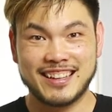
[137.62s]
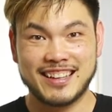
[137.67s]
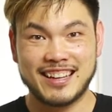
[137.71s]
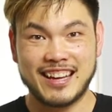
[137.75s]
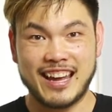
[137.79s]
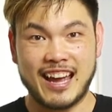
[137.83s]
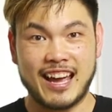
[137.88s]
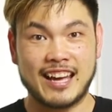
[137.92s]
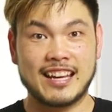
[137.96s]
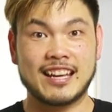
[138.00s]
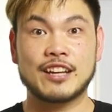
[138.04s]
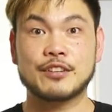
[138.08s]

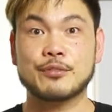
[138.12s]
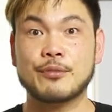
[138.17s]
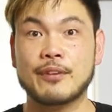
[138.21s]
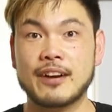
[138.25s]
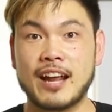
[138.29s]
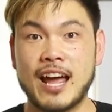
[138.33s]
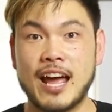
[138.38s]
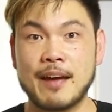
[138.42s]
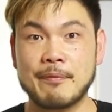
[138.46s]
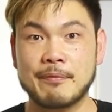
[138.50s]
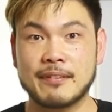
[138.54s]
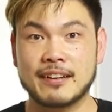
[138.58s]
And guess what
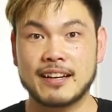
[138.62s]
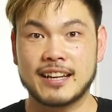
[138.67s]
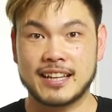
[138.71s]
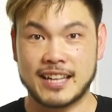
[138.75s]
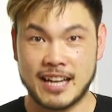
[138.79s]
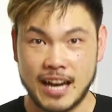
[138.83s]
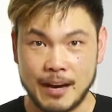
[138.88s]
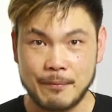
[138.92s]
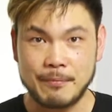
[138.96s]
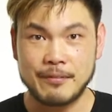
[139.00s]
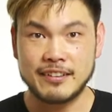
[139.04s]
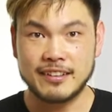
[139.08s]
happened? A
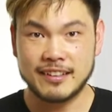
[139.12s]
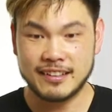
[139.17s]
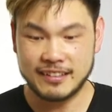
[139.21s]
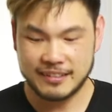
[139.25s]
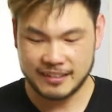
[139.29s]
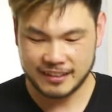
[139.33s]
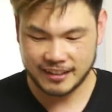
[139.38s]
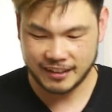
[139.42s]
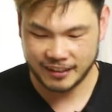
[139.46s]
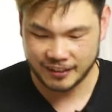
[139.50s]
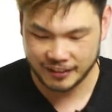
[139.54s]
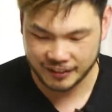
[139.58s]
couple of years
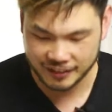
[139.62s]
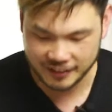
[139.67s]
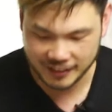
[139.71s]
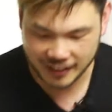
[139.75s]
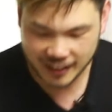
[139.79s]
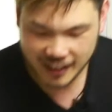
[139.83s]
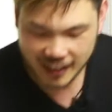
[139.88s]
later,